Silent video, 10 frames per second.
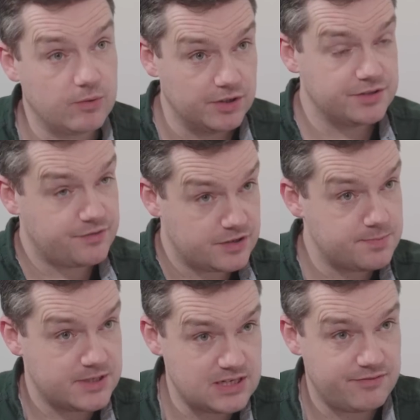ones for
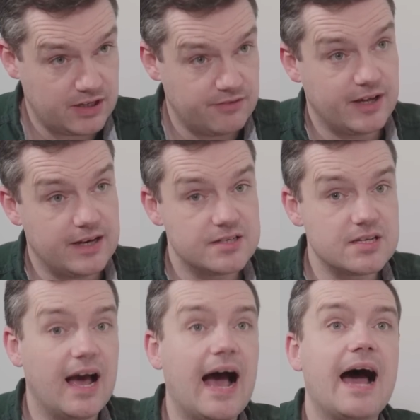specific events.
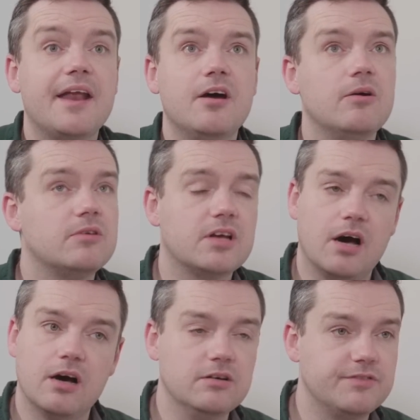Yeah. I know
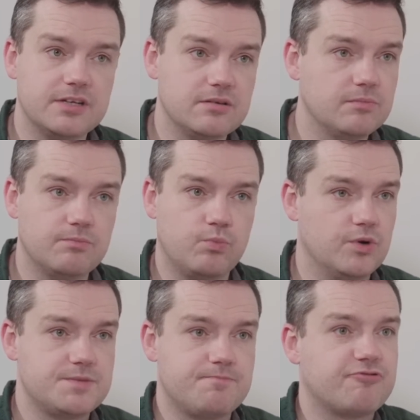COVID
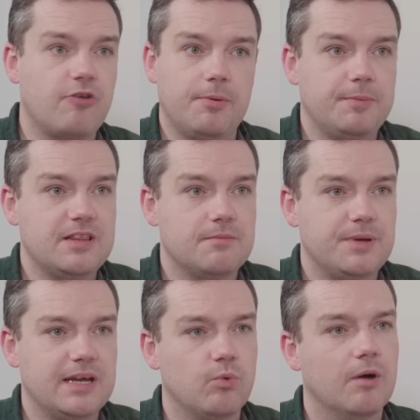was probably the
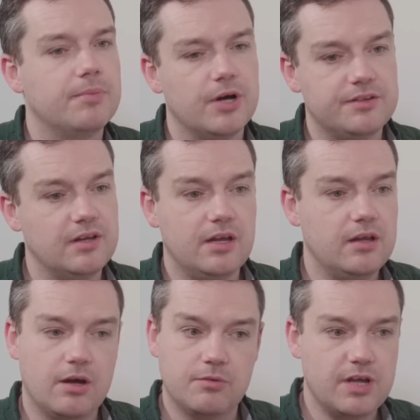big one, but are
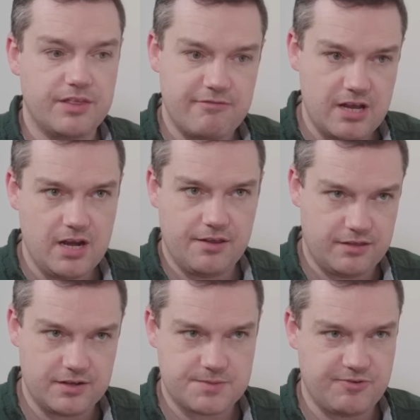there any
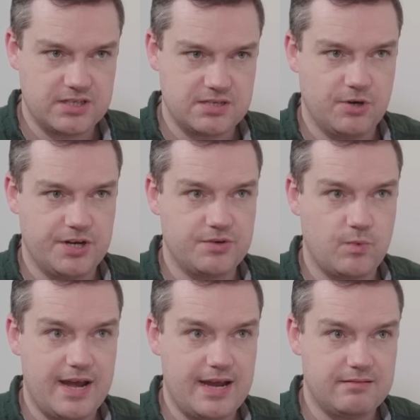other that spring to mind
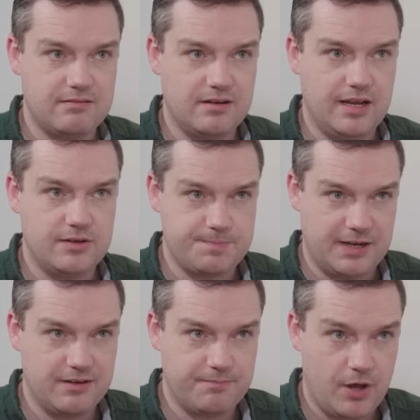where it's
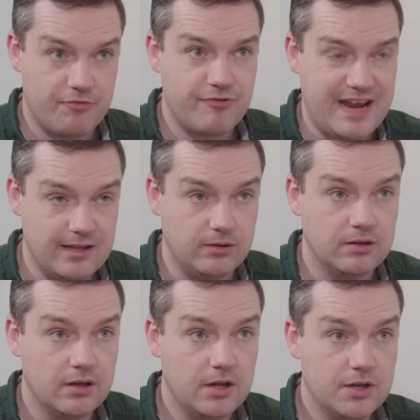been a
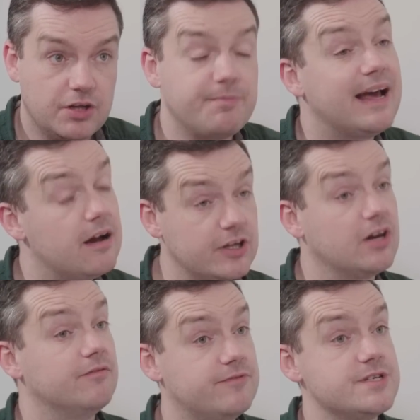real... You've been out of your
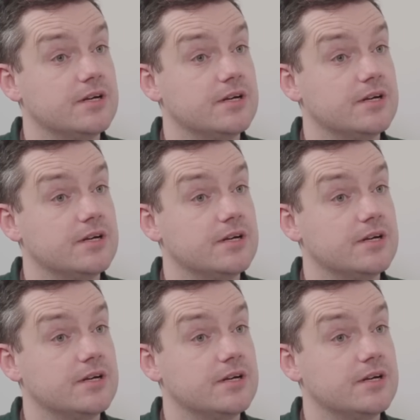comfort